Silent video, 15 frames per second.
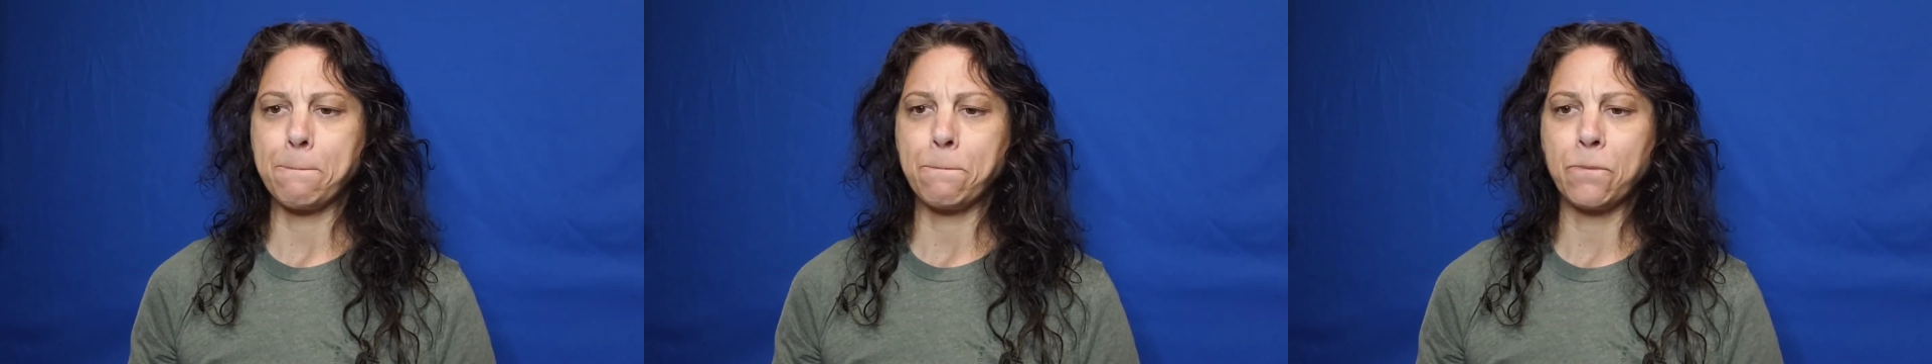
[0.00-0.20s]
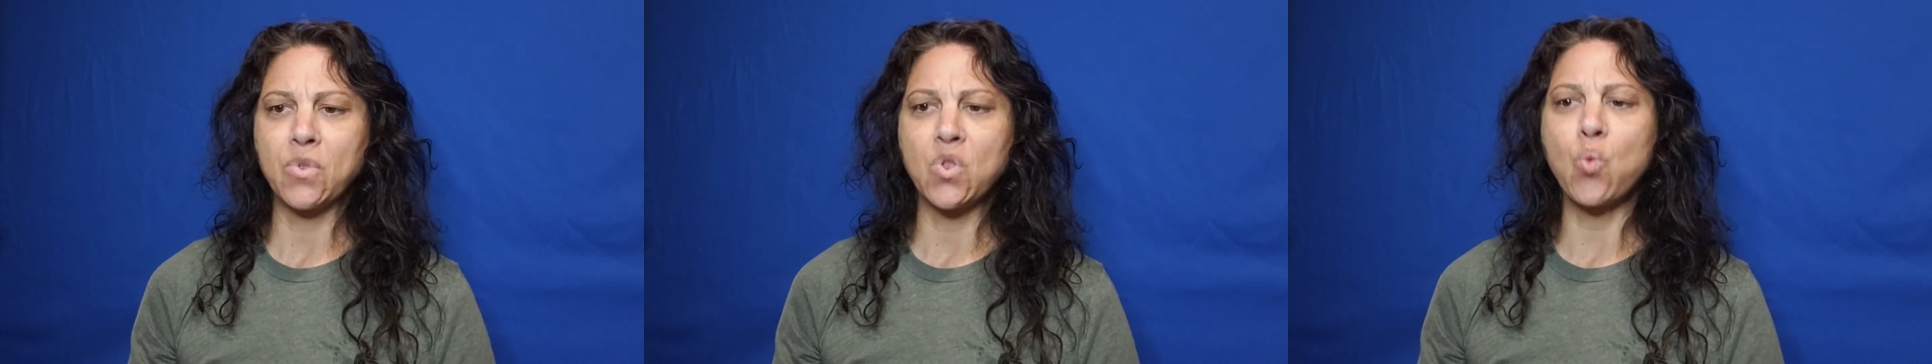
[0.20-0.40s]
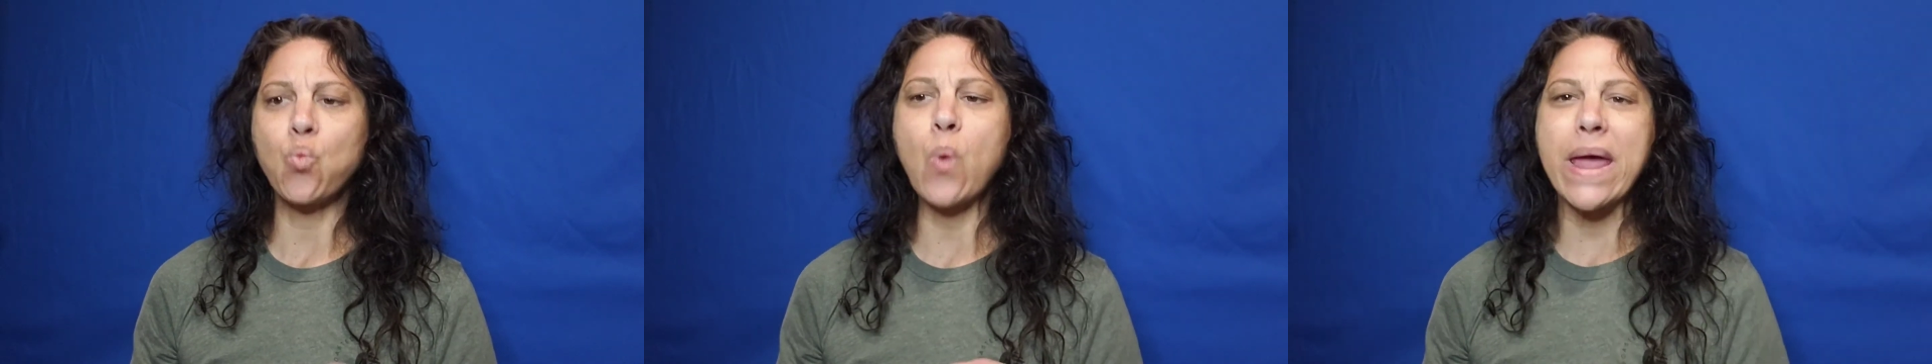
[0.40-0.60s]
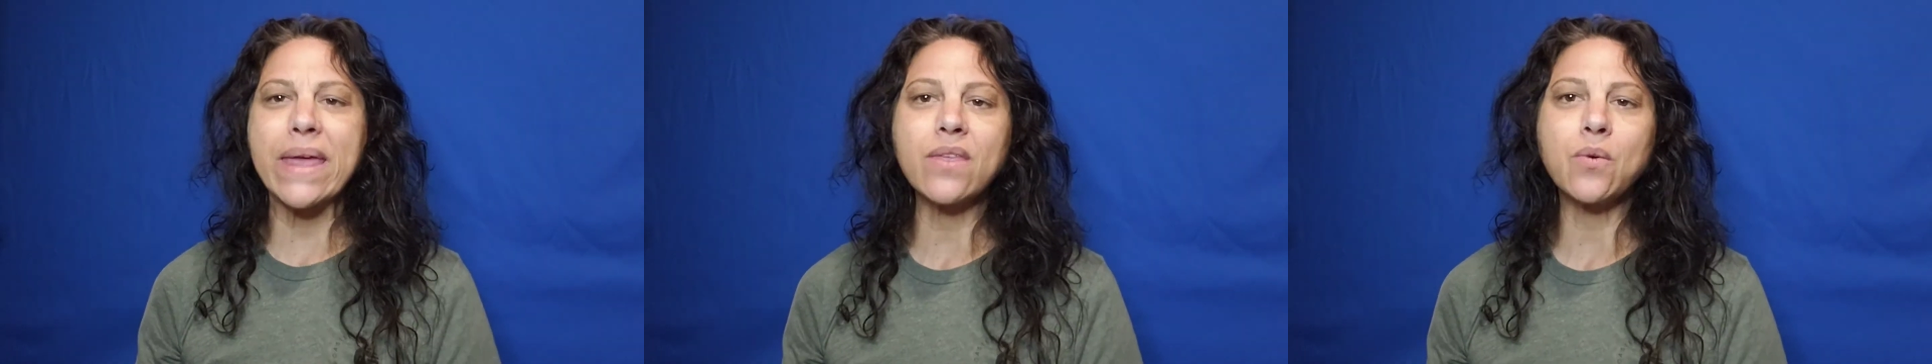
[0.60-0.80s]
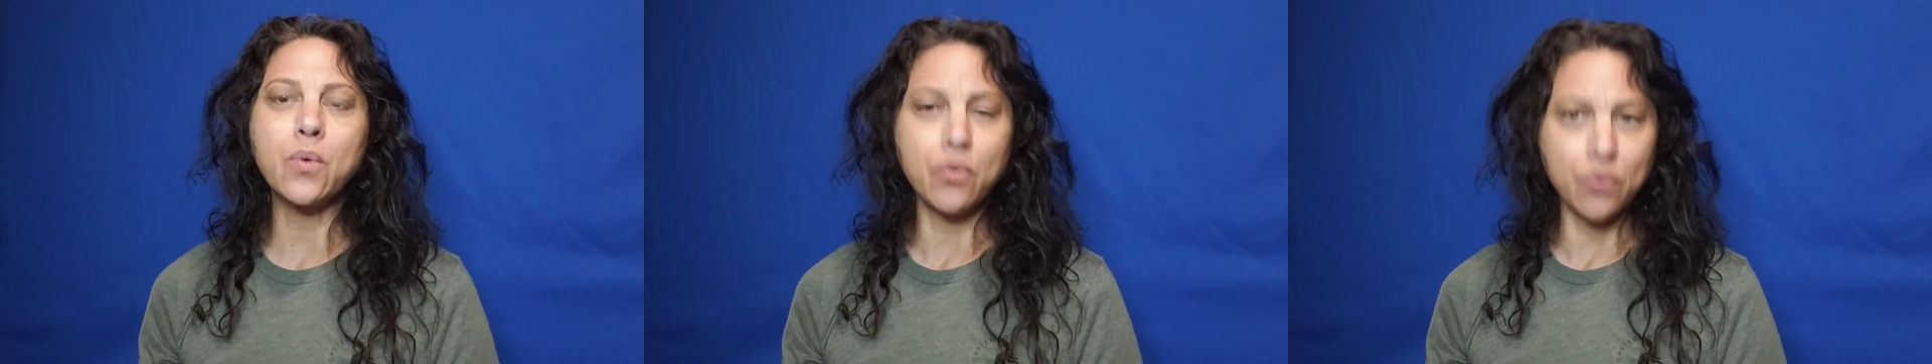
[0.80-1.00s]
the way
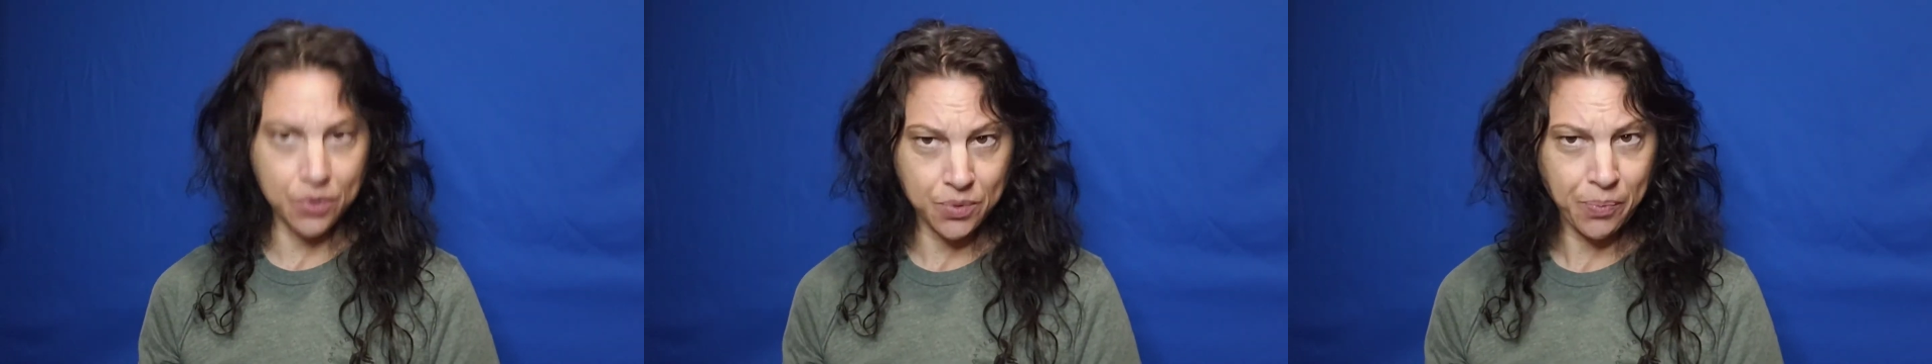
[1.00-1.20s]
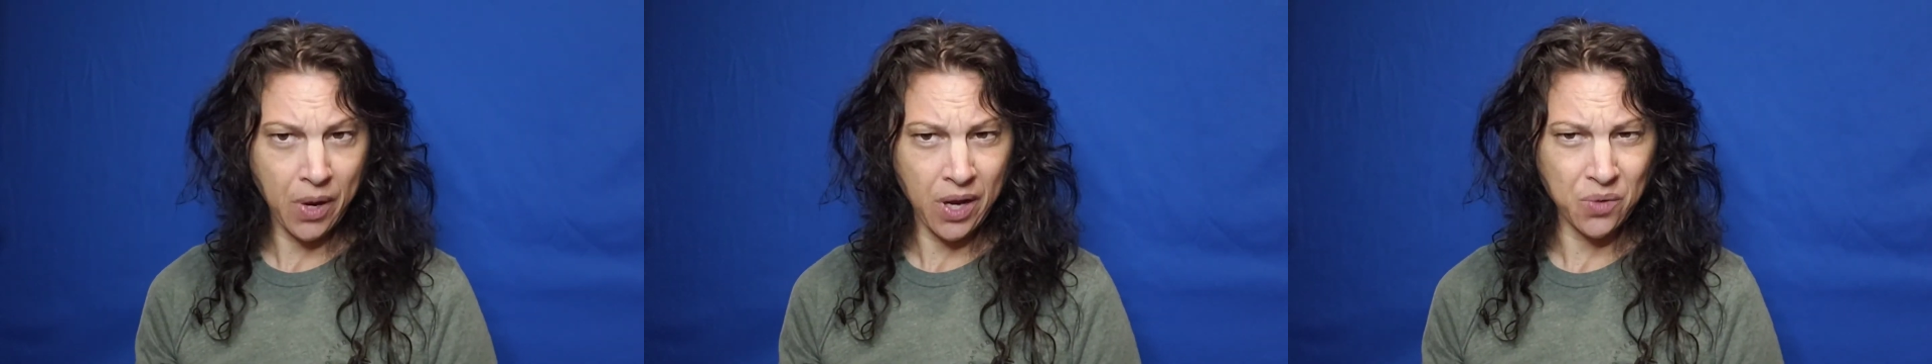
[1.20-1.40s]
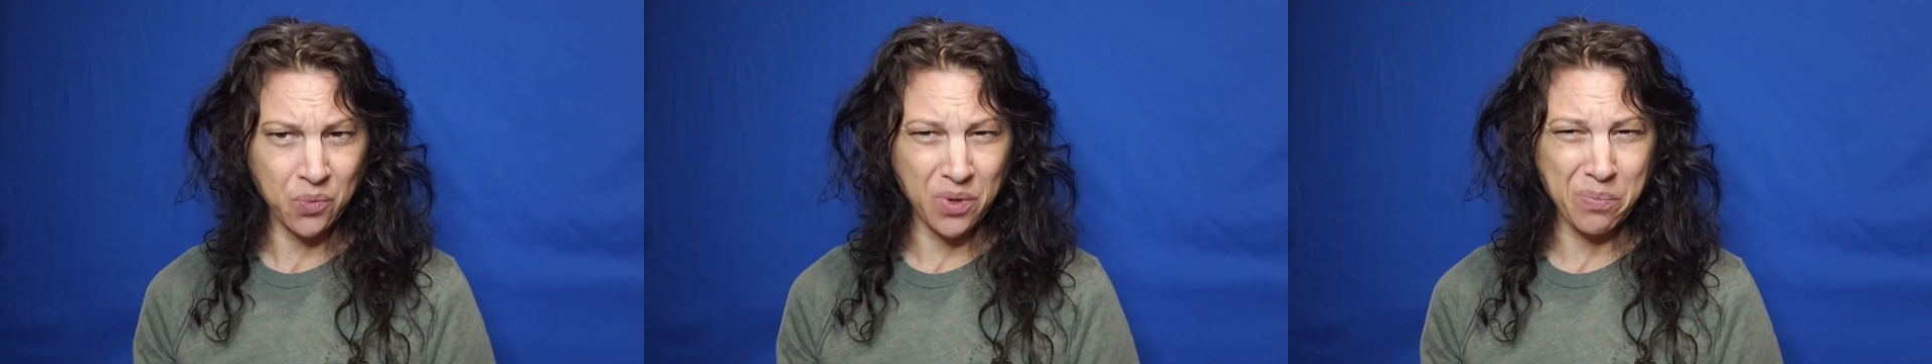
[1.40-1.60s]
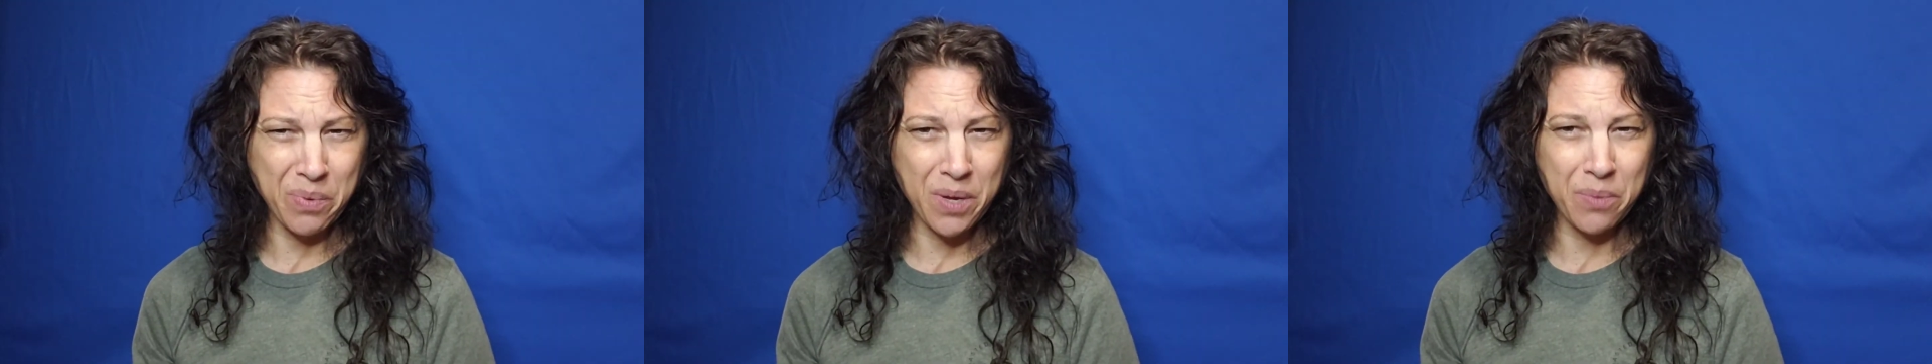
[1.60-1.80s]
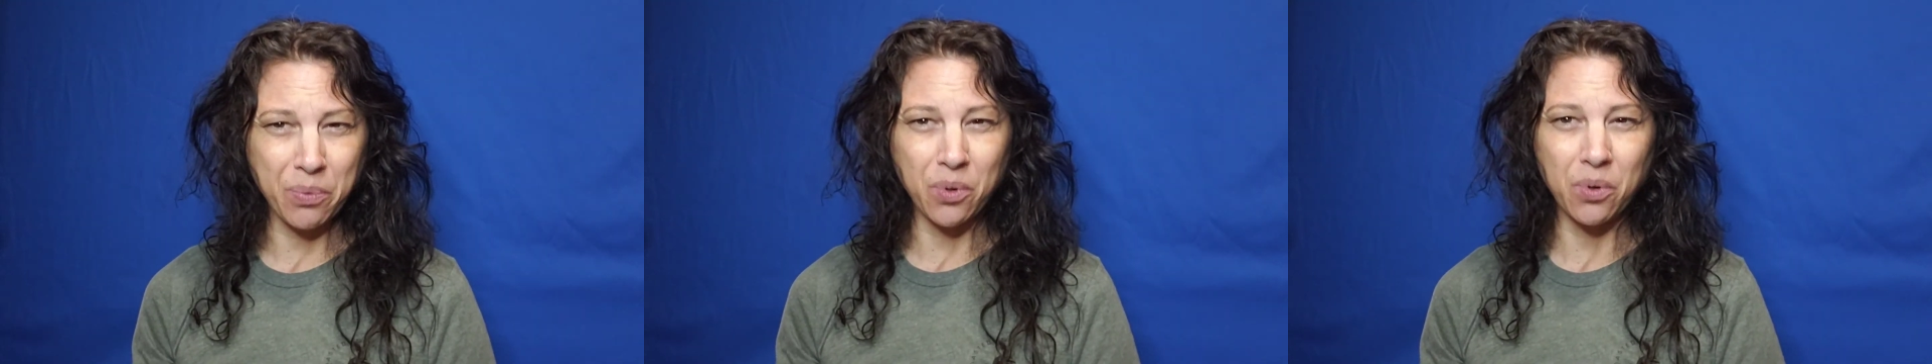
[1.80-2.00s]
that we respond with
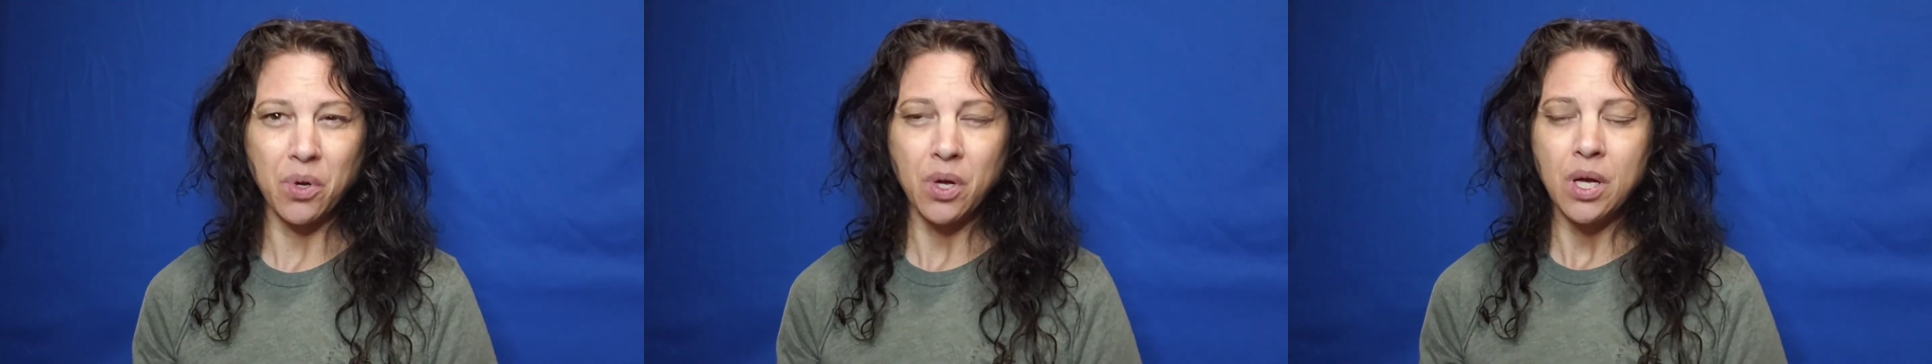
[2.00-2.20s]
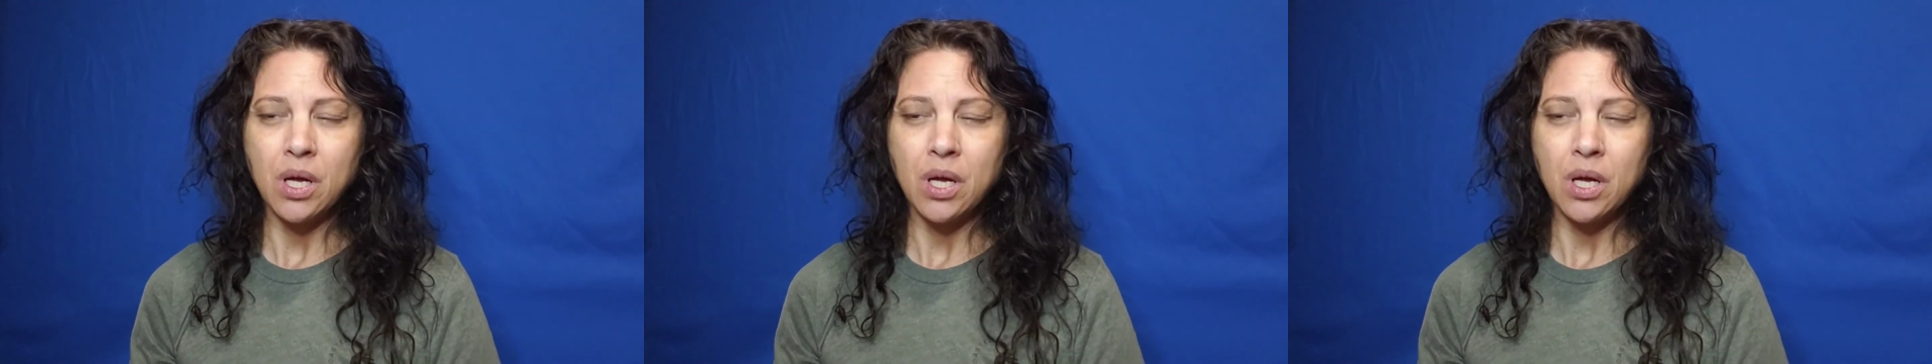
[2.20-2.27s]
people.